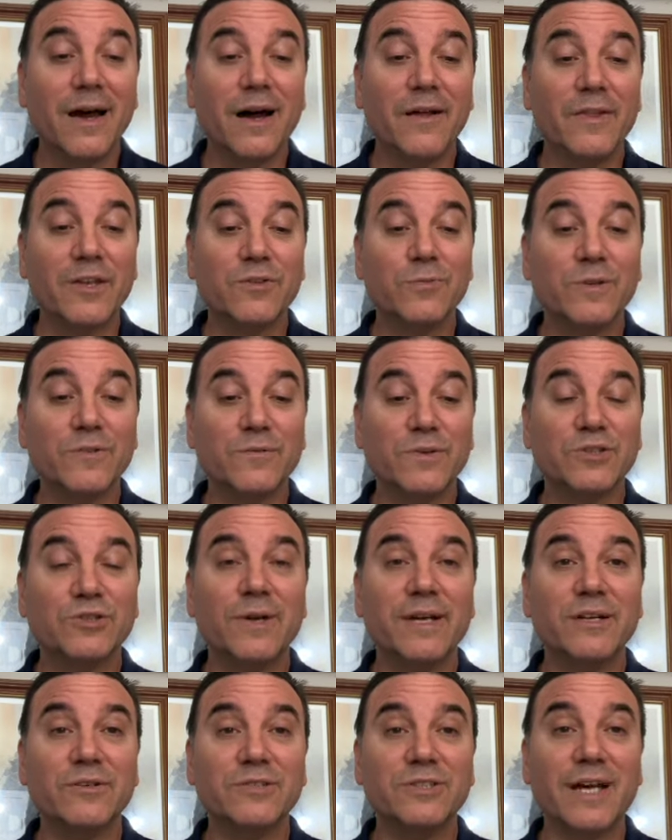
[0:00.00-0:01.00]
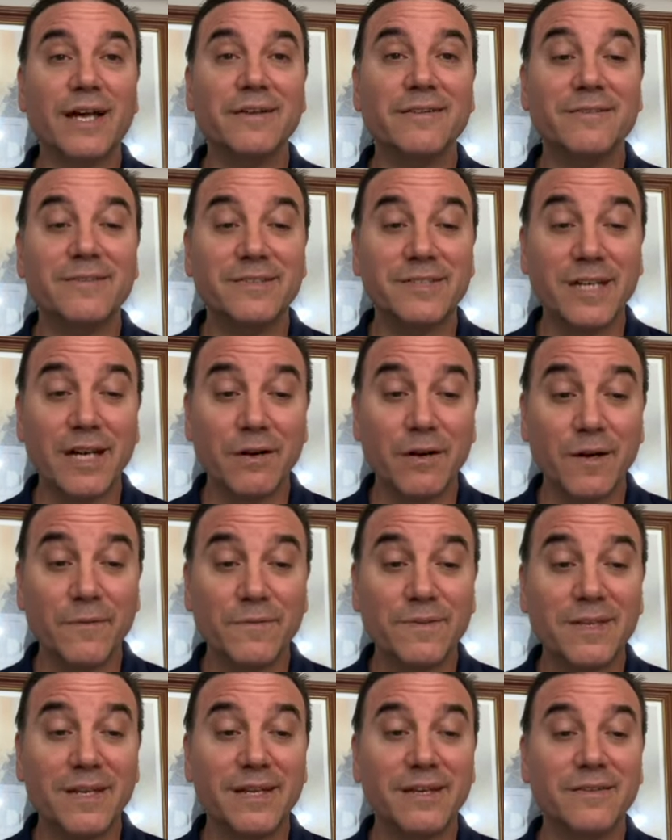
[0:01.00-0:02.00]
This one for trainer John
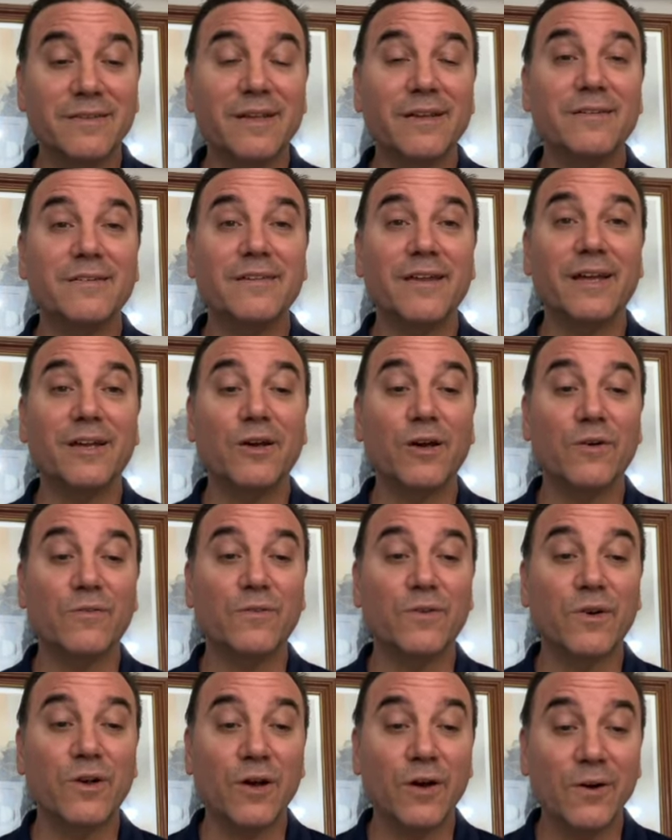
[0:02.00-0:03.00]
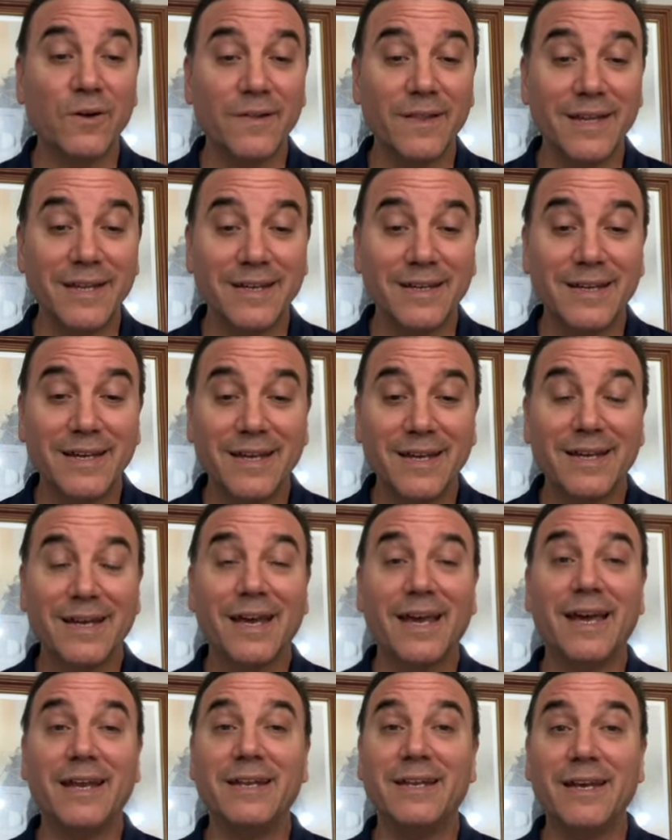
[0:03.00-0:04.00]
Sheriffs. He is a son of Curlin,
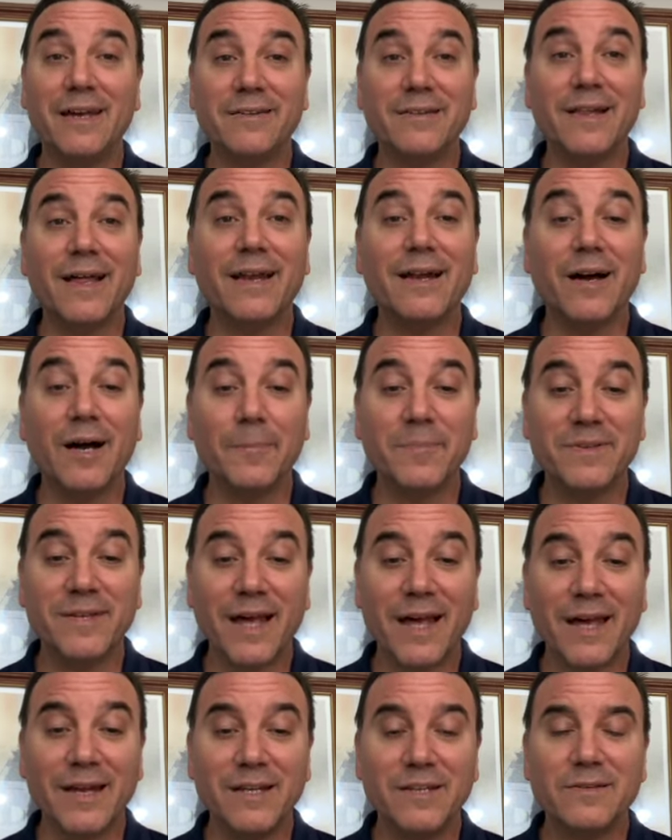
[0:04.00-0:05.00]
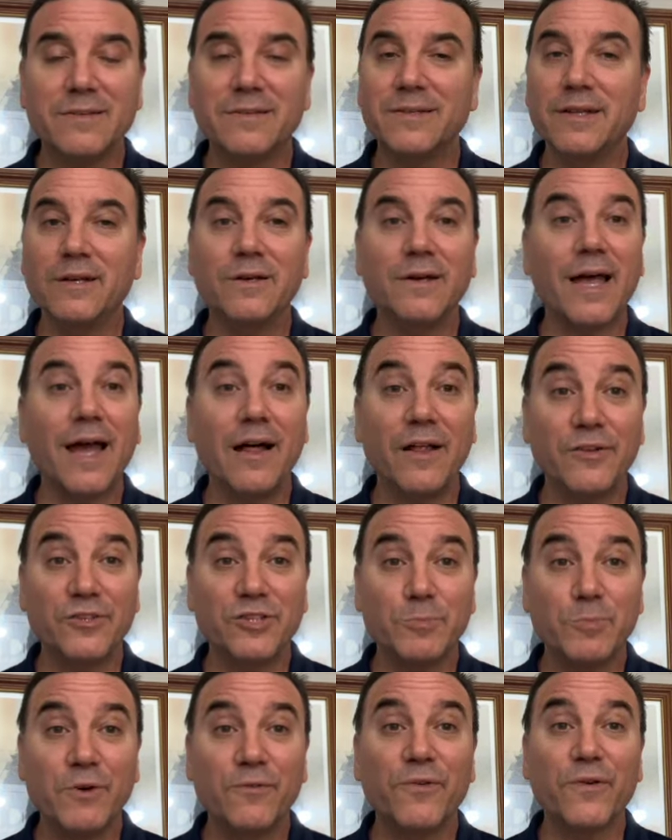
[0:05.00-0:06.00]
and he has a lot of upside. He's still
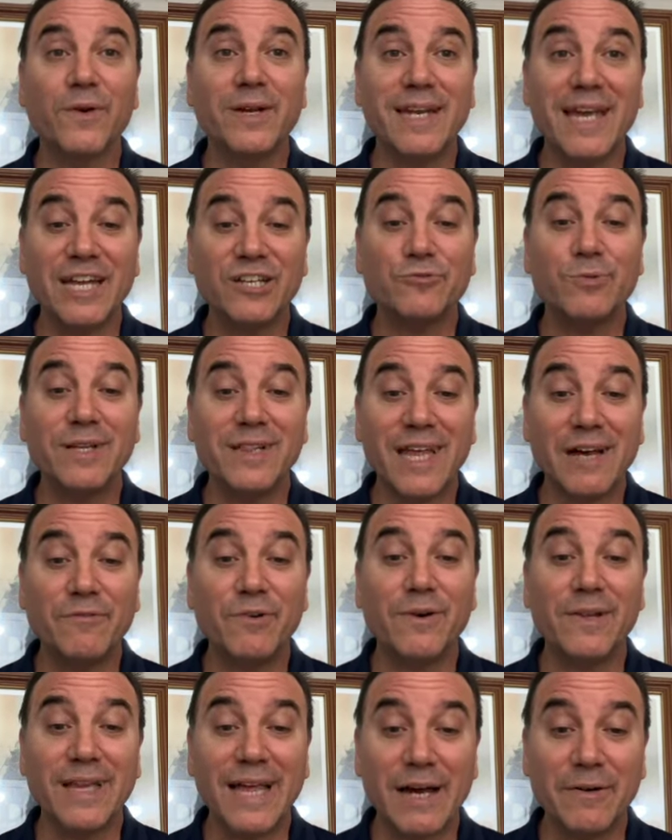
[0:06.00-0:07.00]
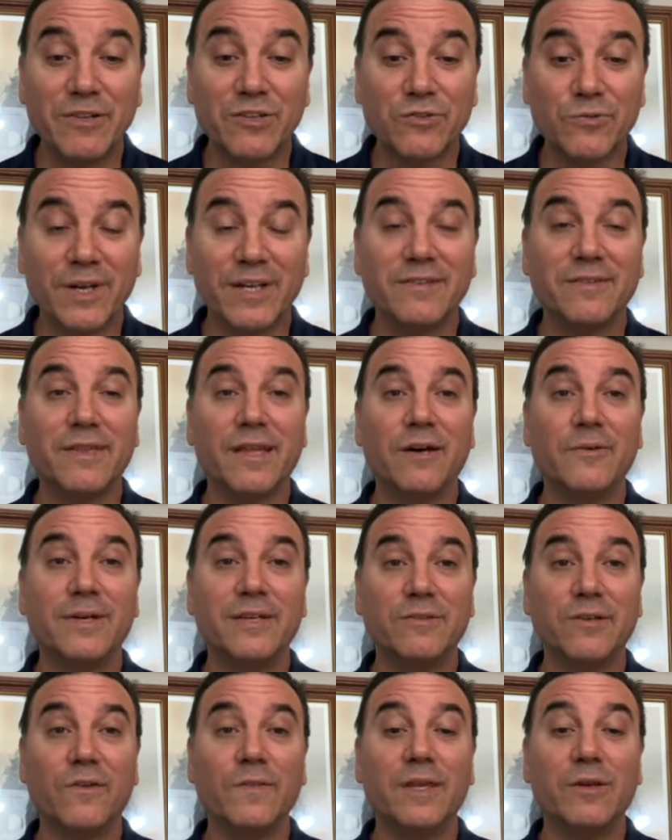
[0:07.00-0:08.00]
eligible for an entry-level allowance race, though.
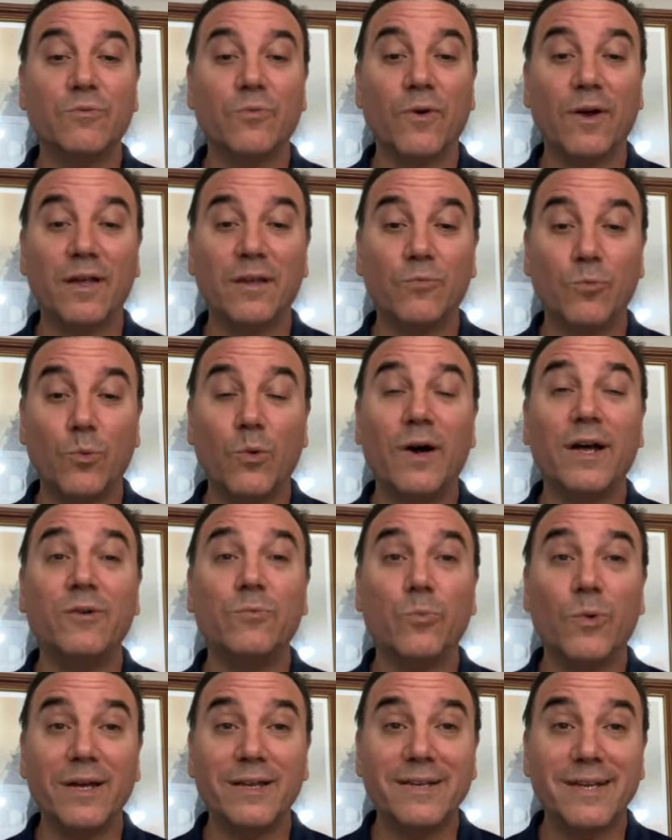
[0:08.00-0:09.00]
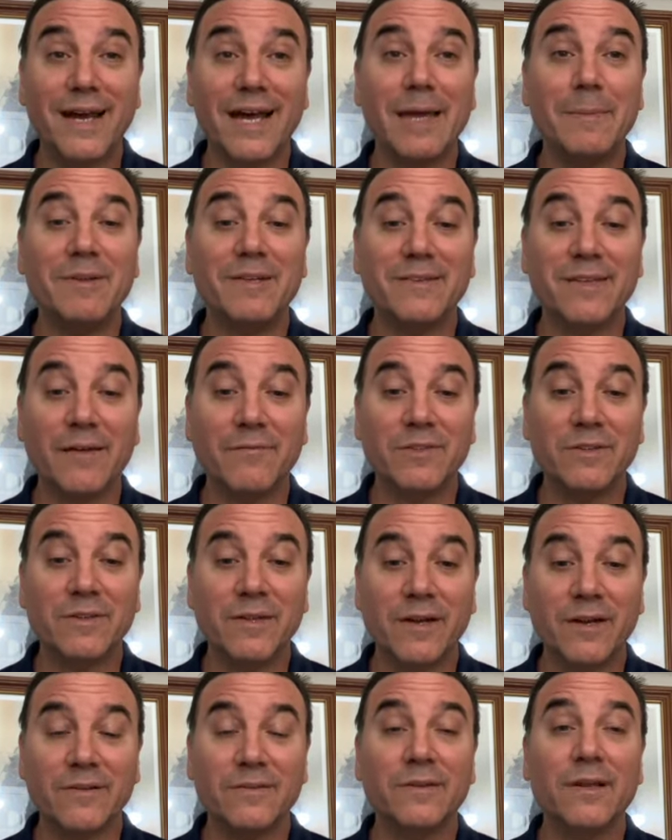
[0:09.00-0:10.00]
He's only won 1 time in 7
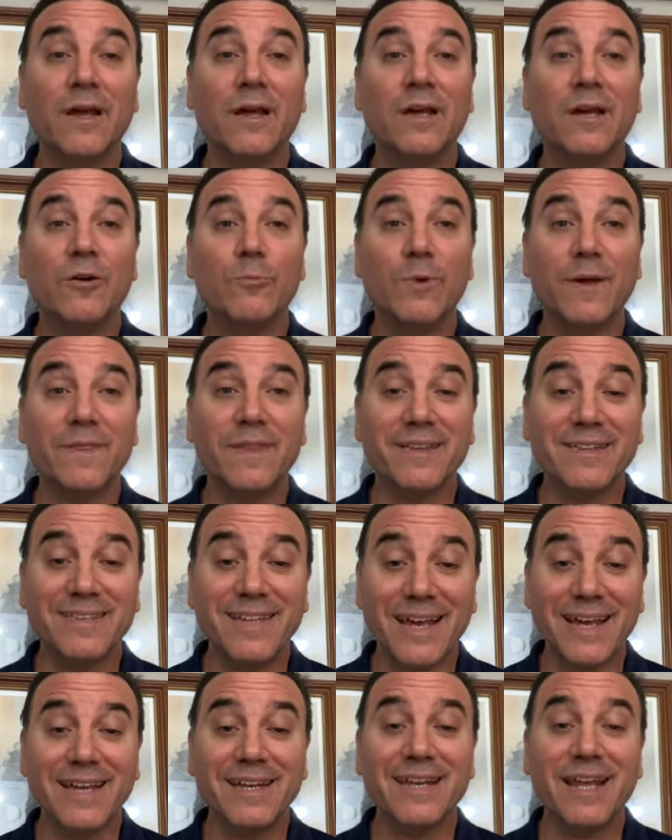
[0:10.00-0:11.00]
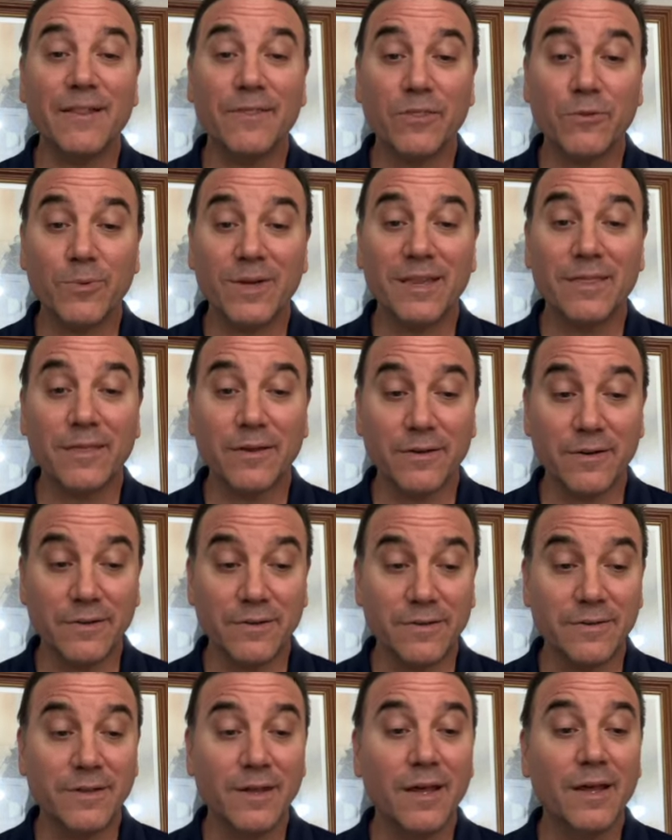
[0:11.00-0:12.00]
starts with a 2nd and
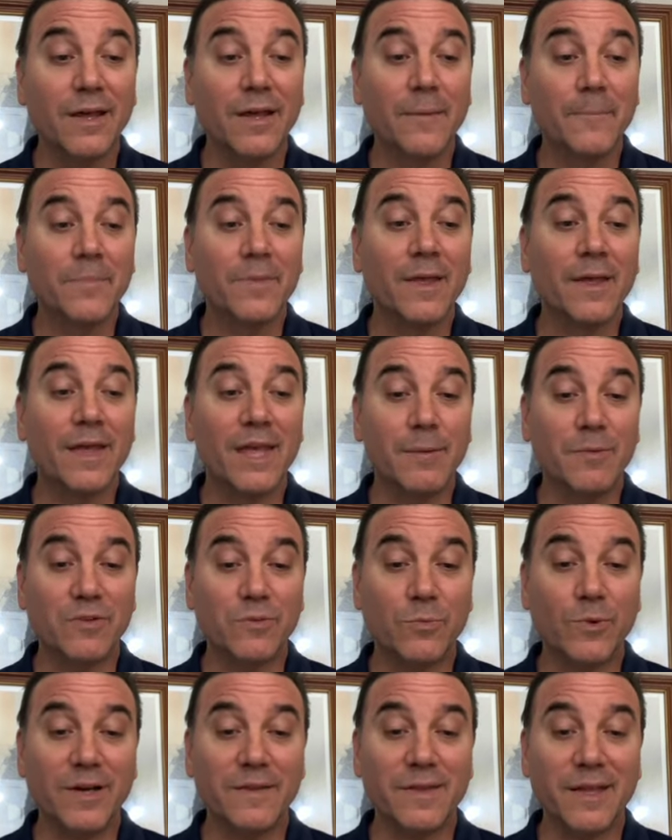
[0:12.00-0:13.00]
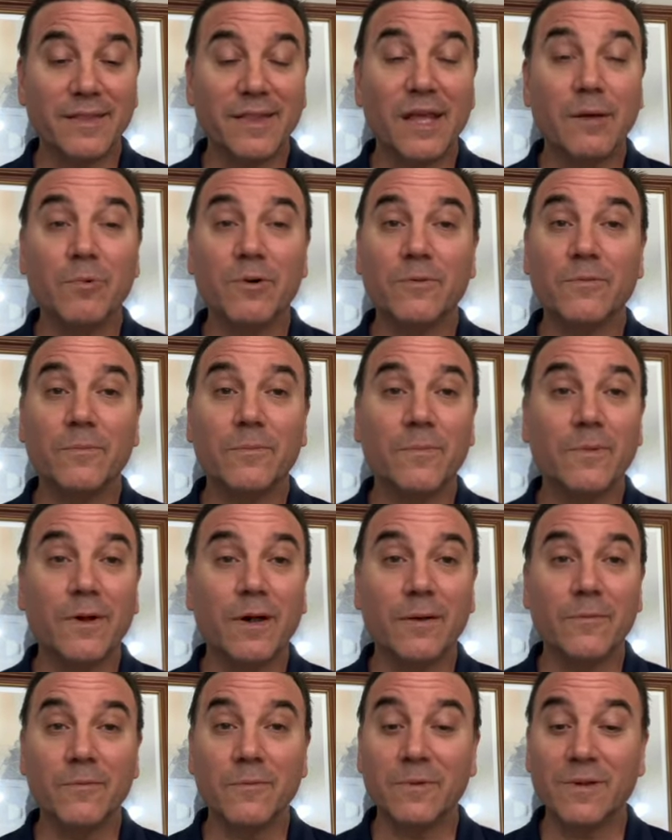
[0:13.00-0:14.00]
3/3. He was one that they were
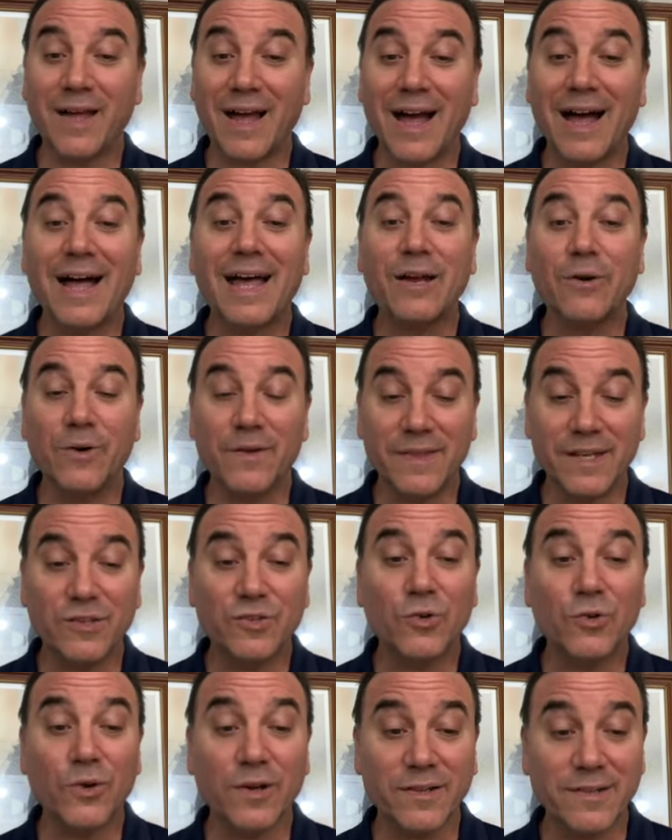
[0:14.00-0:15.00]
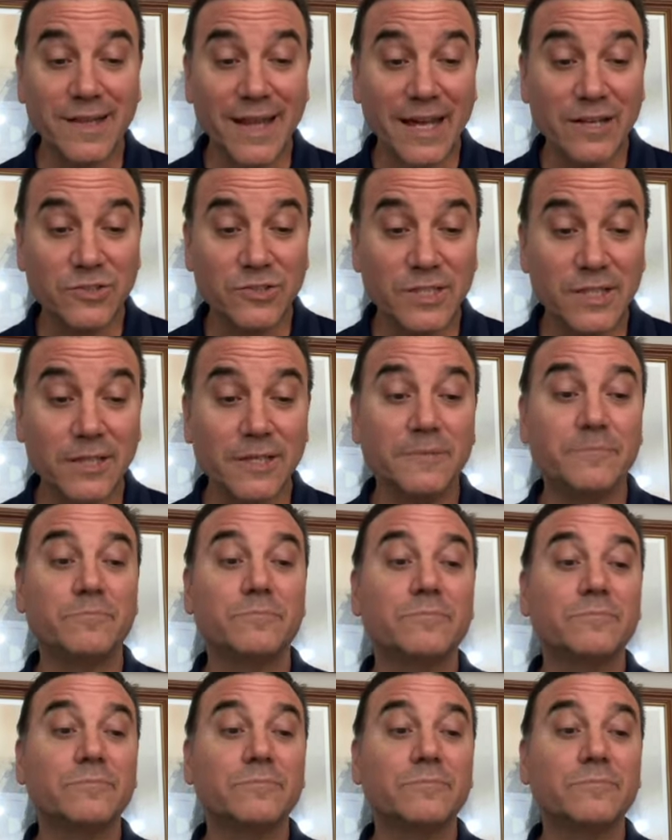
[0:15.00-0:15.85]
high on this horse last year.